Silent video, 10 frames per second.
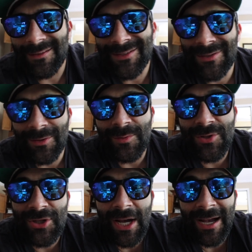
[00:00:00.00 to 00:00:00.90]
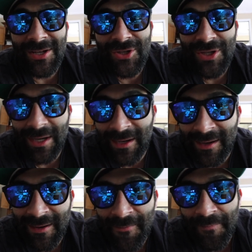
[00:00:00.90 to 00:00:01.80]
So Josh
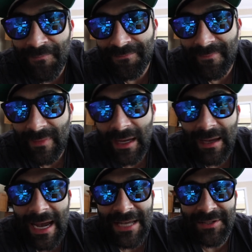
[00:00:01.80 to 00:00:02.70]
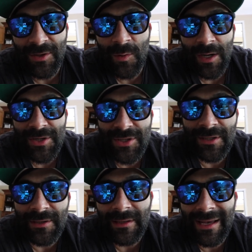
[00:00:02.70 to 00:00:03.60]
um, asked a
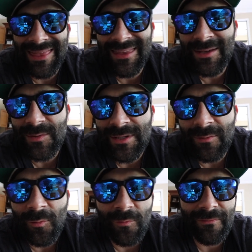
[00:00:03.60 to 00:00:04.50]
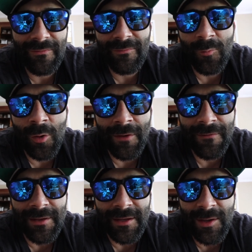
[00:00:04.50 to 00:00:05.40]
question, I think it was on one
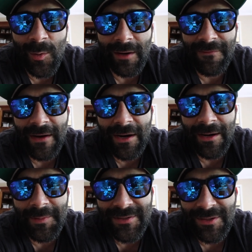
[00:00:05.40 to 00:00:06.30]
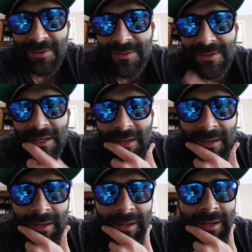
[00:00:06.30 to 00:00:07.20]
of the quick fire episodes
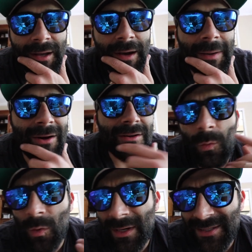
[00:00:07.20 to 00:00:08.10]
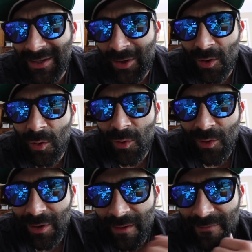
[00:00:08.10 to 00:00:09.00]
about what is the
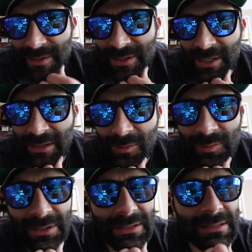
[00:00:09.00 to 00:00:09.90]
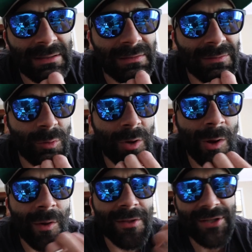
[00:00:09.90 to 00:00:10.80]
goal of the channel? What is, where do I
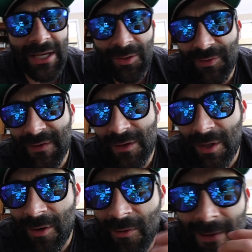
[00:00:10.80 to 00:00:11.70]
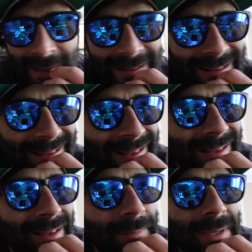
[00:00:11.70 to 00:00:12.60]
want the channel to go?
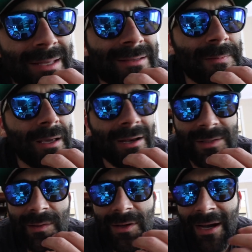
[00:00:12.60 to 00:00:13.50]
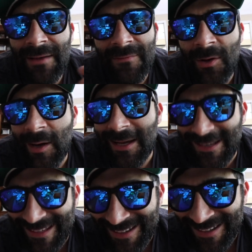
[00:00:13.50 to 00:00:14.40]
Man, to be honest with you, I have no
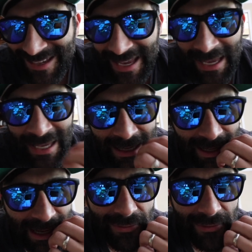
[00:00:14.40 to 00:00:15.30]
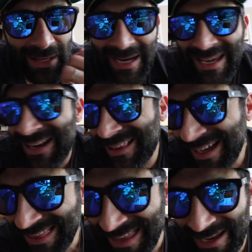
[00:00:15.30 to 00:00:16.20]
idea. And and I kind of
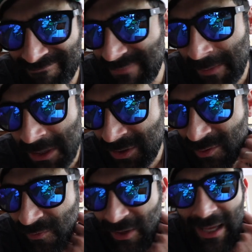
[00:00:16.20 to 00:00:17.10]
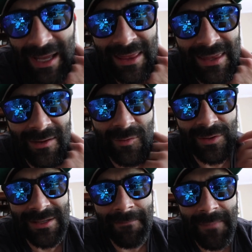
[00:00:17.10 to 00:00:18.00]
like that. I mean, truthfully, I, I think
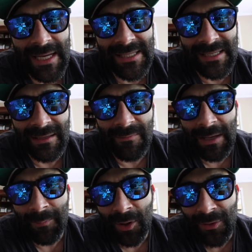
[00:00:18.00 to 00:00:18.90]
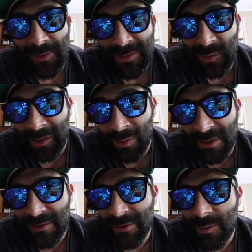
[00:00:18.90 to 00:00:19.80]
what's amazing and, and, part of the reason why I
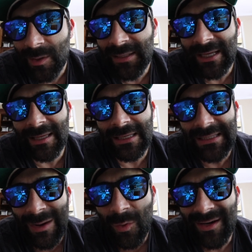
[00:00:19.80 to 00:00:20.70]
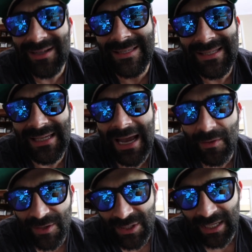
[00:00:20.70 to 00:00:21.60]
wanted to do it daily is I wanted to see how
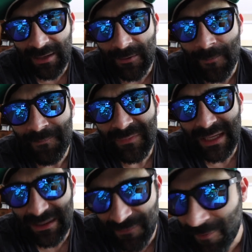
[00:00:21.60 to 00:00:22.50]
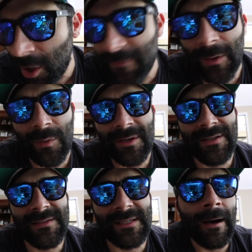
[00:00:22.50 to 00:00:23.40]
the channel evolved. I wanted
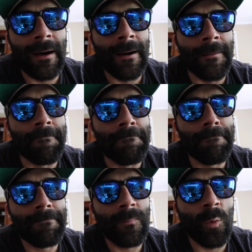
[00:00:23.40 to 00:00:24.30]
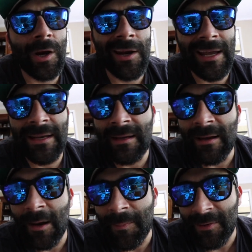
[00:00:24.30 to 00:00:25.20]
to see um, where it ended
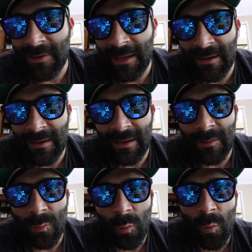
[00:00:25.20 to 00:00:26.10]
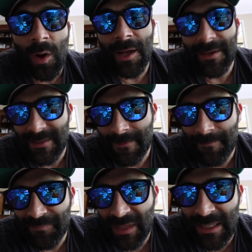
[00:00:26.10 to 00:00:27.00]
up and, and, and what
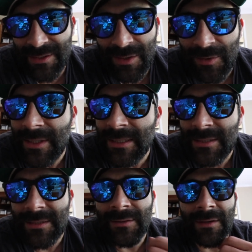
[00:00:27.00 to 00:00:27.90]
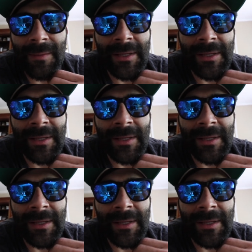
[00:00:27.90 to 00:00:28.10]
it turned into. I